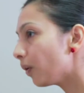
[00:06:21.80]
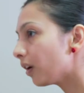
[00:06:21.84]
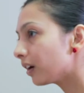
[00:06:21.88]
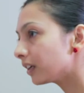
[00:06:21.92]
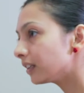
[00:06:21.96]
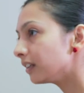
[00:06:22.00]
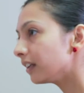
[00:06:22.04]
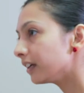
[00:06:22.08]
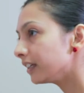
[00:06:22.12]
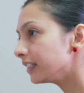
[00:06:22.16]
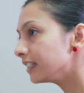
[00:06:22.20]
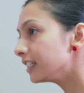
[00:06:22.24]
What
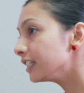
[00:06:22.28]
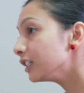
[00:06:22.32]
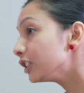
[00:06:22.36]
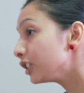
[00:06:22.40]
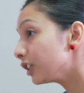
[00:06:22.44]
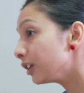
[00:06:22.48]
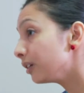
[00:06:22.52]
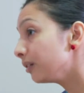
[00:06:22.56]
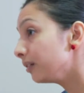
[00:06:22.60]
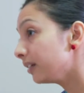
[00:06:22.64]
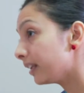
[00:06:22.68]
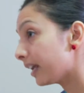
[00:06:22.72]
I'd like to
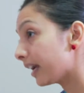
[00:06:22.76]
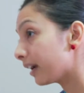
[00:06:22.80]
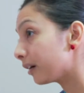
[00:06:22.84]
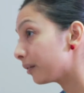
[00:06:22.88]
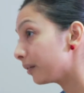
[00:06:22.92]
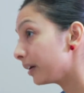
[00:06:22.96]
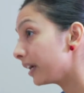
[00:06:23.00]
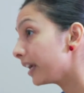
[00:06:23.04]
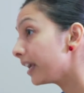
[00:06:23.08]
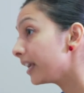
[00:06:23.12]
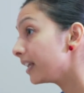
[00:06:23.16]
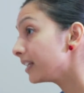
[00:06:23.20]
do
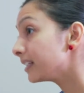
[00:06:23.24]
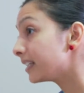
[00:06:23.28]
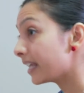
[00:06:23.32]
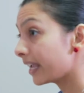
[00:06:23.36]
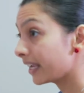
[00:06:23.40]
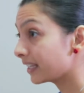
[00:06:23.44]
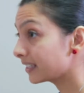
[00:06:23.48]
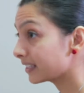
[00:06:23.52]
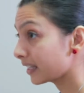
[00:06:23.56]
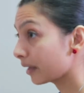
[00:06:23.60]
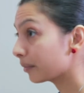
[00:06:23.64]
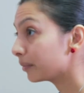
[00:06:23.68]
now is
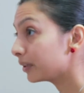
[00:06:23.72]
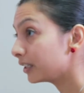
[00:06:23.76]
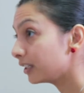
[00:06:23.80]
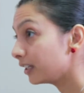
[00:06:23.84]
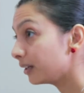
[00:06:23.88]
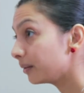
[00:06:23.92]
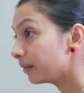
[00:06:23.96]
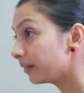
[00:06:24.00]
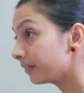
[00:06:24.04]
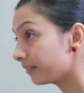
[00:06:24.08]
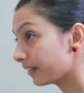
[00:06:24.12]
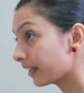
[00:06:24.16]
examine
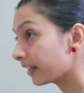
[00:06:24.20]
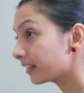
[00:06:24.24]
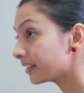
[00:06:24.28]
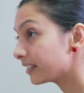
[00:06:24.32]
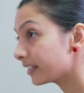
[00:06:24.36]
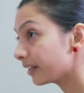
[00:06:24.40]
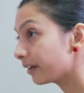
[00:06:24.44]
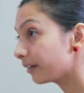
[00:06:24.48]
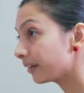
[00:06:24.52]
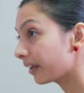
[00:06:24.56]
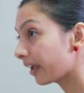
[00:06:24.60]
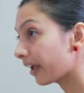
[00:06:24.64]
you, if
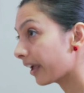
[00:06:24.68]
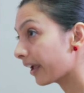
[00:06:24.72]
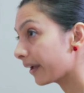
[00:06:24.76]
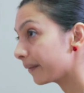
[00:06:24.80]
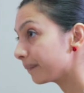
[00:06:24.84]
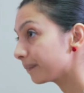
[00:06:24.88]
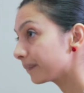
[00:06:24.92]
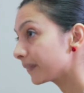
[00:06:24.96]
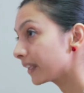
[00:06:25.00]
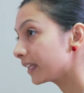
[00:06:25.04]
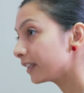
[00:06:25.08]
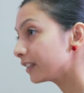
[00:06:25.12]
that's okay.